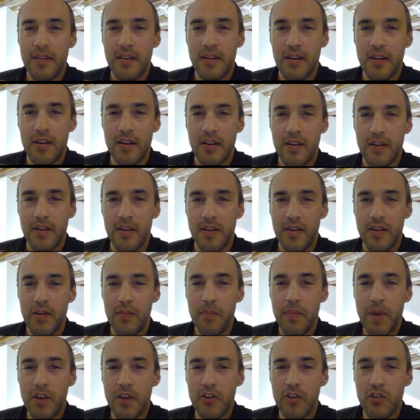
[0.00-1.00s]
a
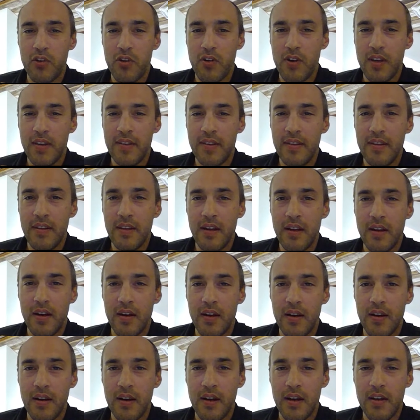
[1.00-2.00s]
majority
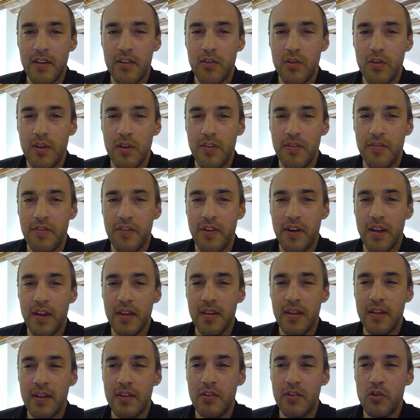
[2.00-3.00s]
are actually
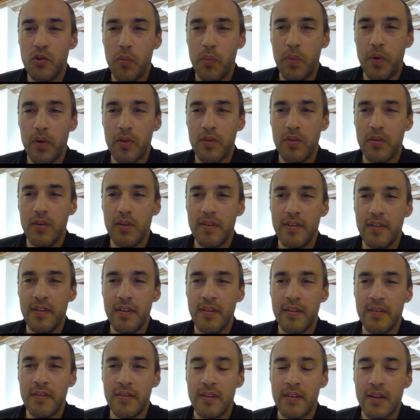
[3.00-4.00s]
finding new
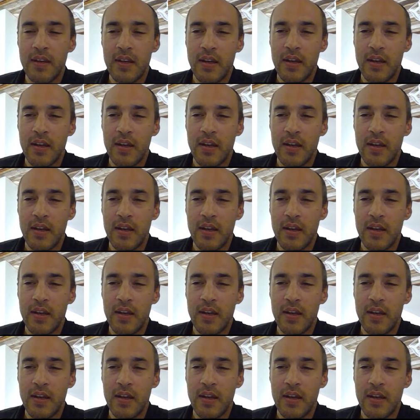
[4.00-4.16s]
opportunities.